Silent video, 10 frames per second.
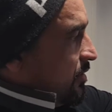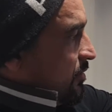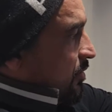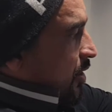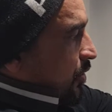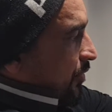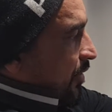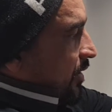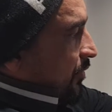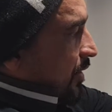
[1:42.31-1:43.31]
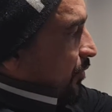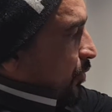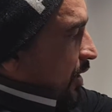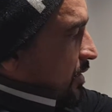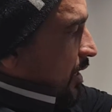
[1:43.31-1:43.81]
So how do I find the value
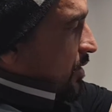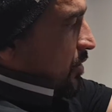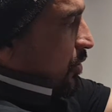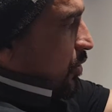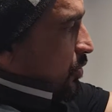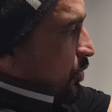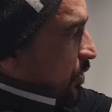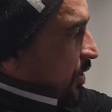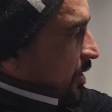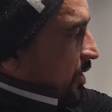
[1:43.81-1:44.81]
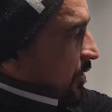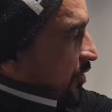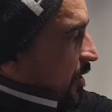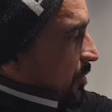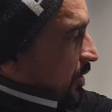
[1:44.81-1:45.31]
for x? X is equals to 30
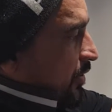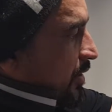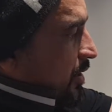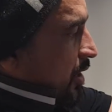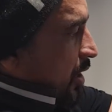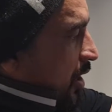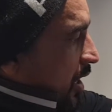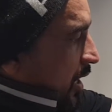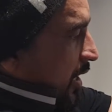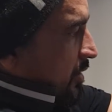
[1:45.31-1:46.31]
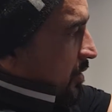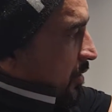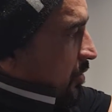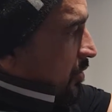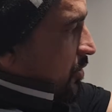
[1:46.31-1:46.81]
divided by 3. X
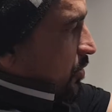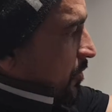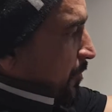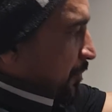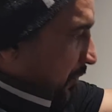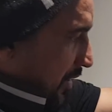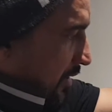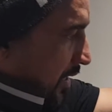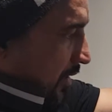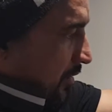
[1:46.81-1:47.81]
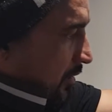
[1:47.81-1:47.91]
equals to 10.